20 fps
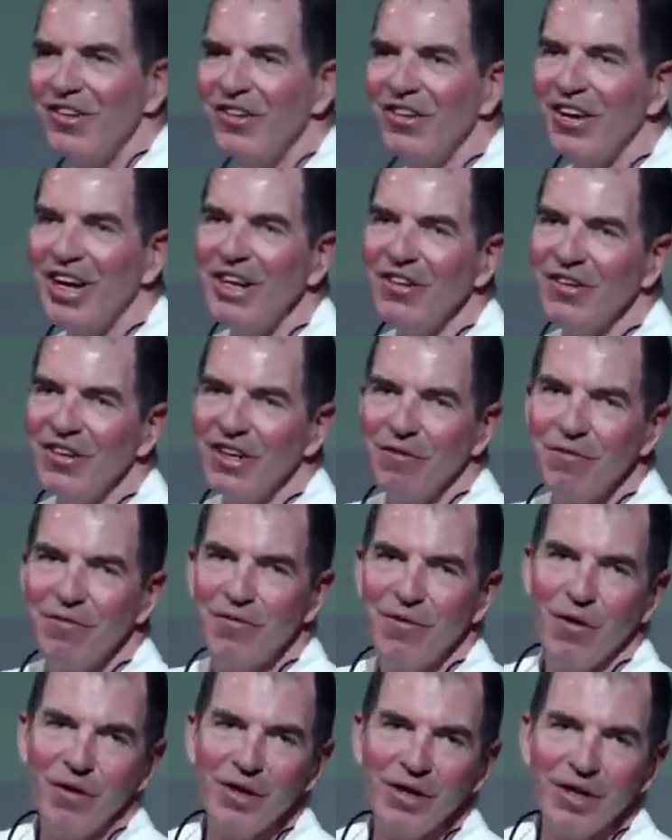changing
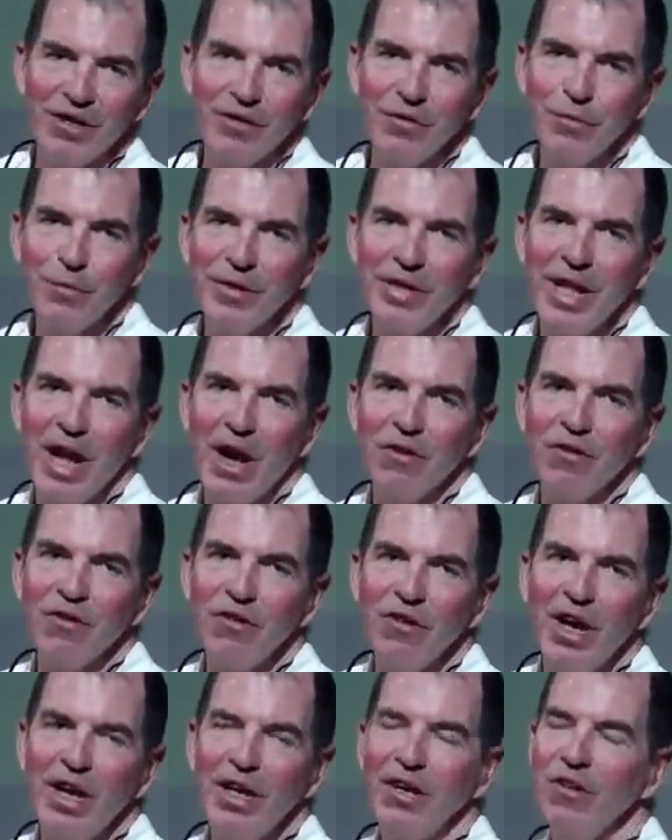focus without
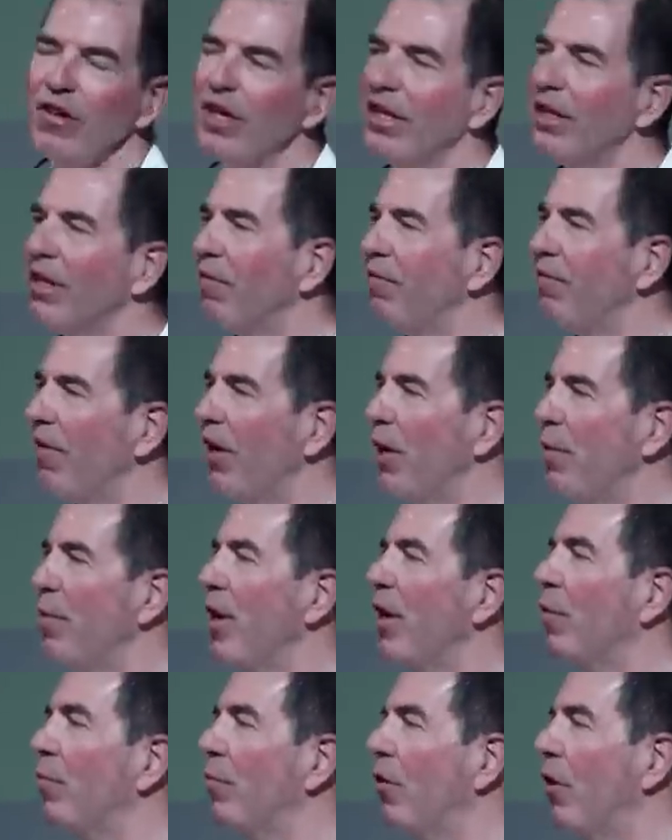changing their
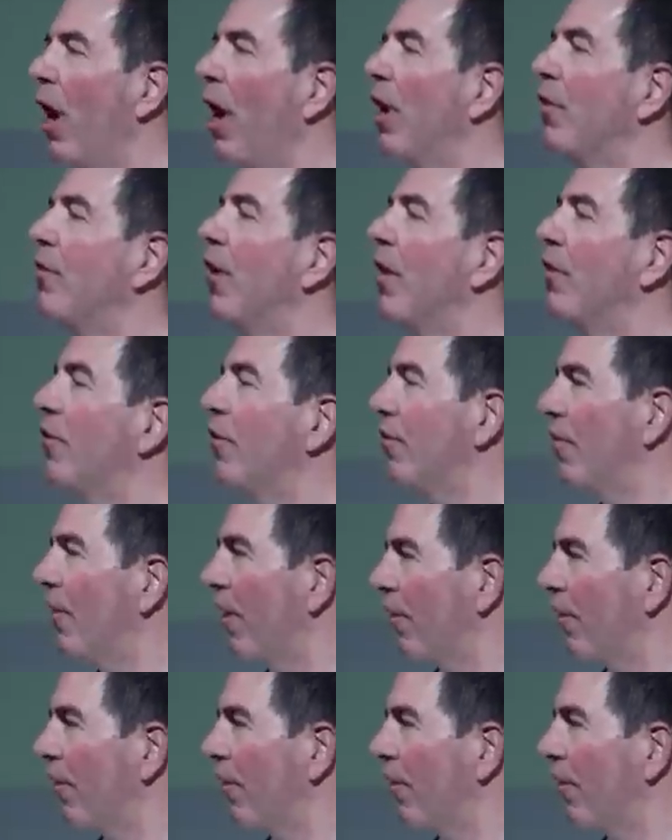fundamental process,